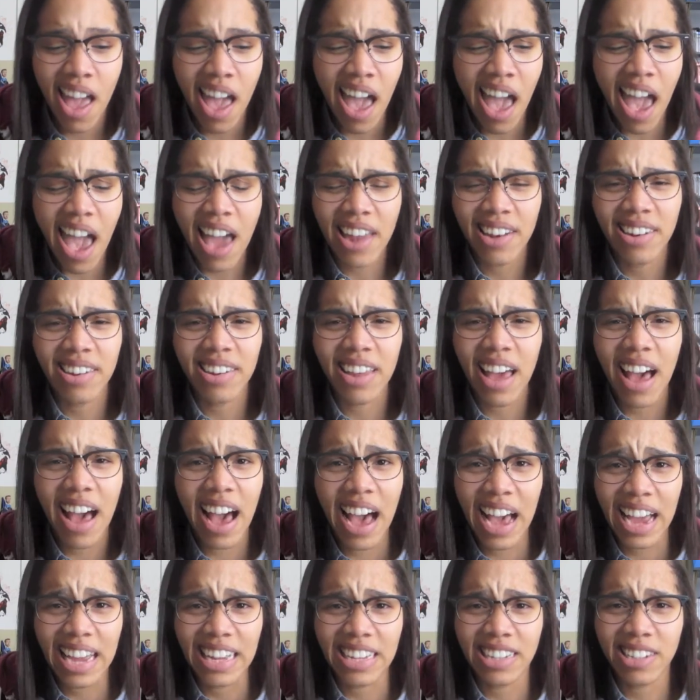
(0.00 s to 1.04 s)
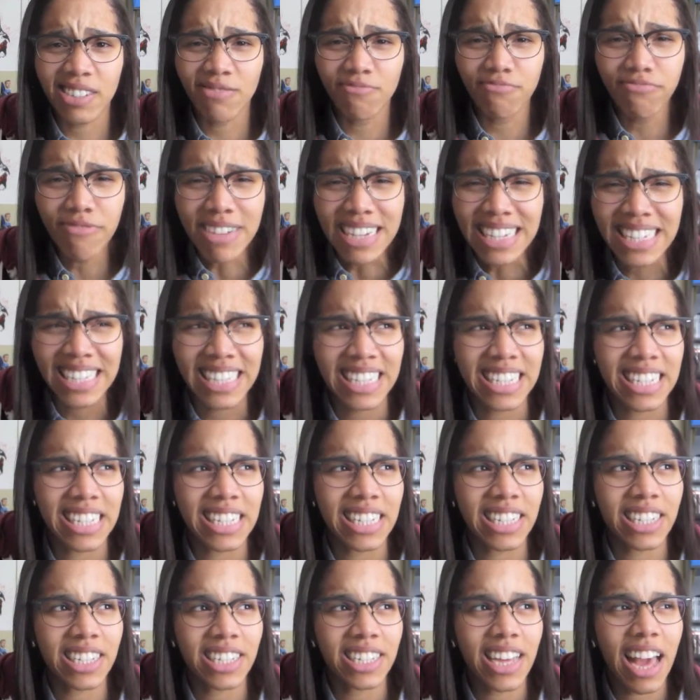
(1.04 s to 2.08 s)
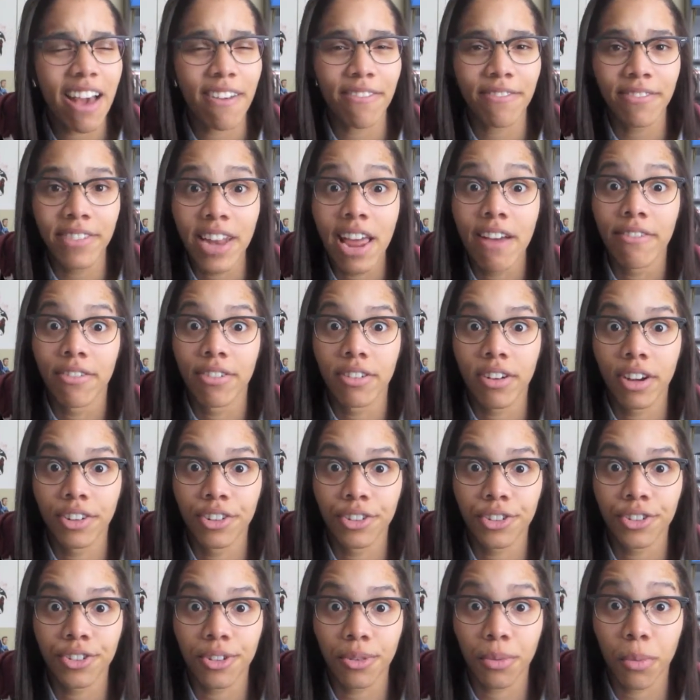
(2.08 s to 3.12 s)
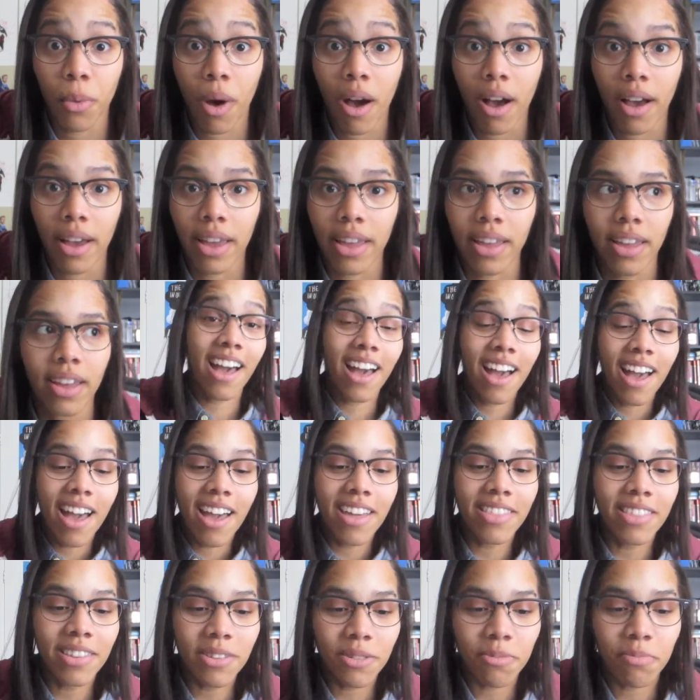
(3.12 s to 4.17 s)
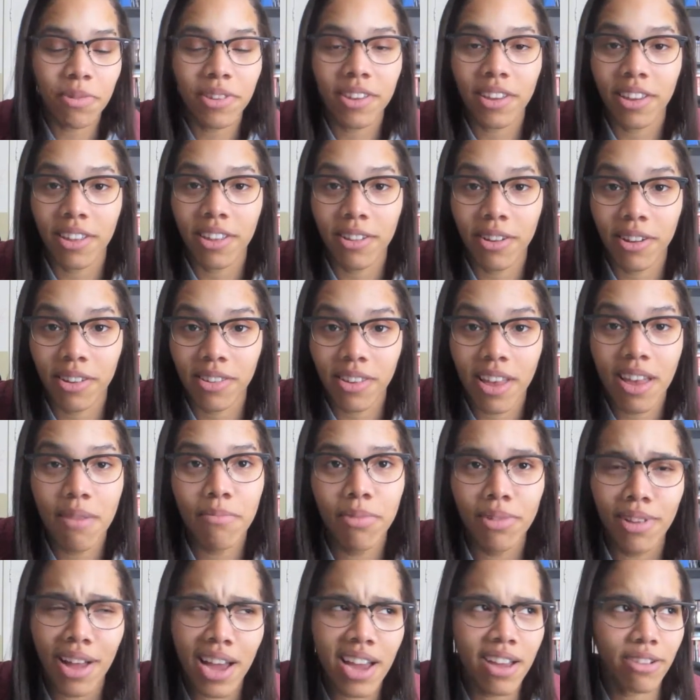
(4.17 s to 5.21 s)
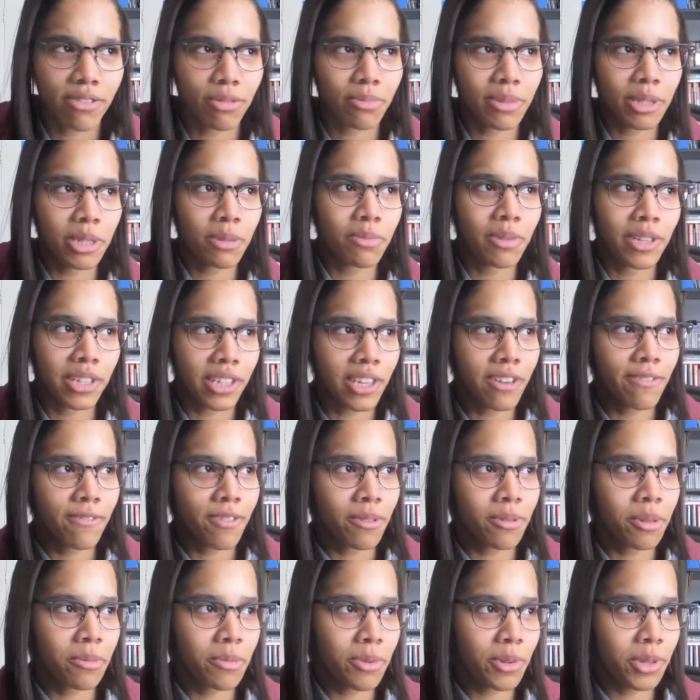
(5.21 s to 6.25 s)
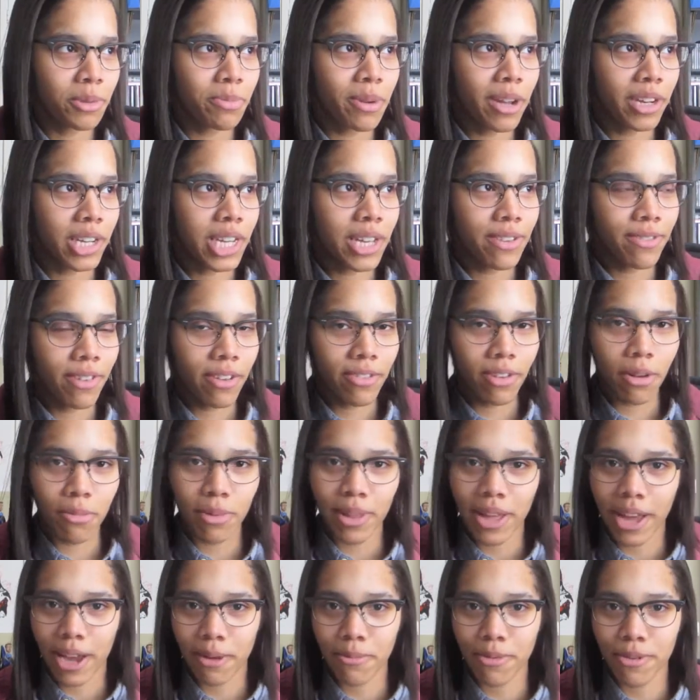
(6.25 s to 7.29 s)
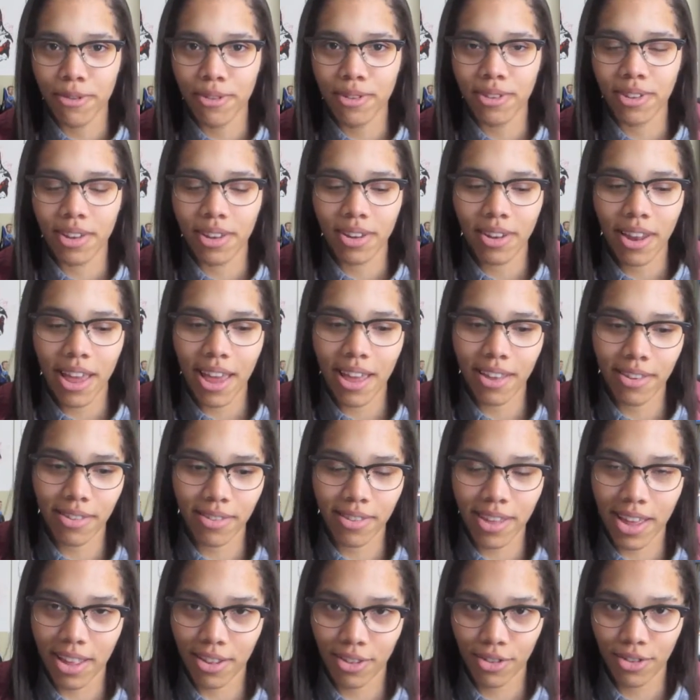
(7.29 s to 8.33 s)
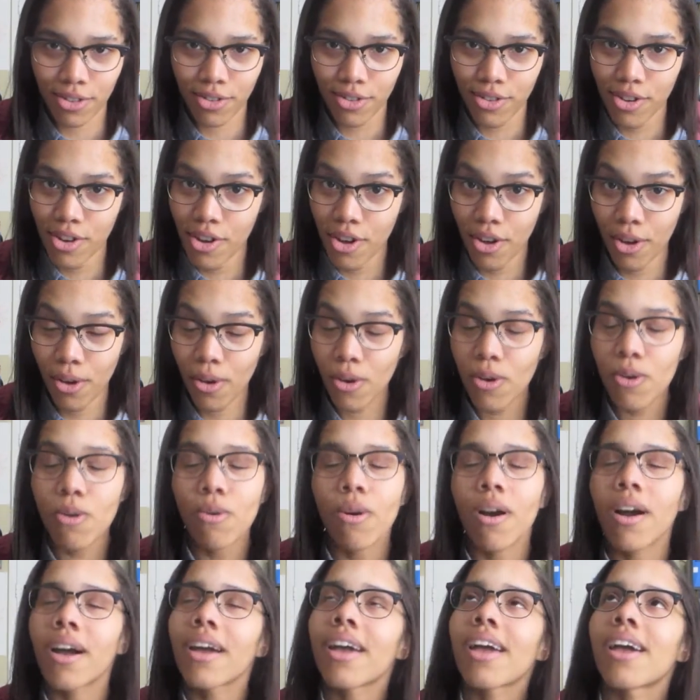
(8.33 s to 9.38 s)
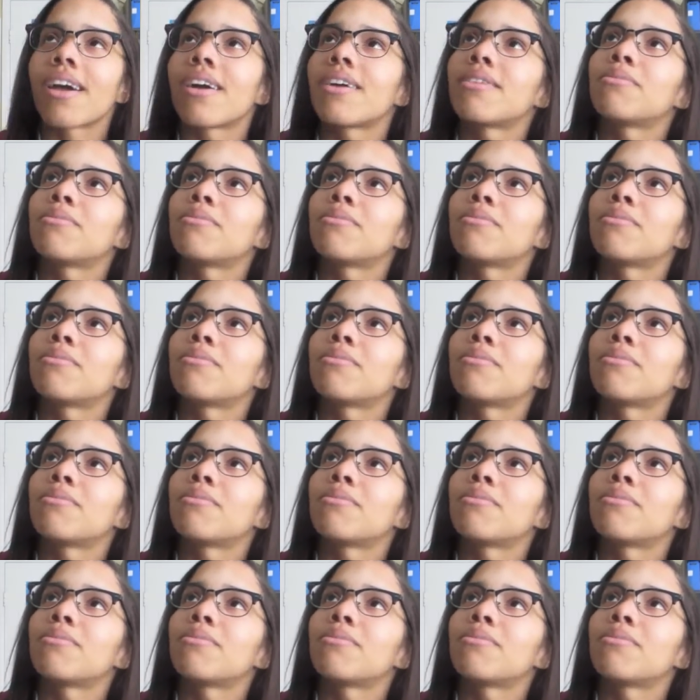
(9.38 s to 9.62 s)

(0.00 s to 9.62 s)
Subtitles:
and I really have never understood why. In this particular example, I will be speaking from the perspective of a black person, as that's who I am.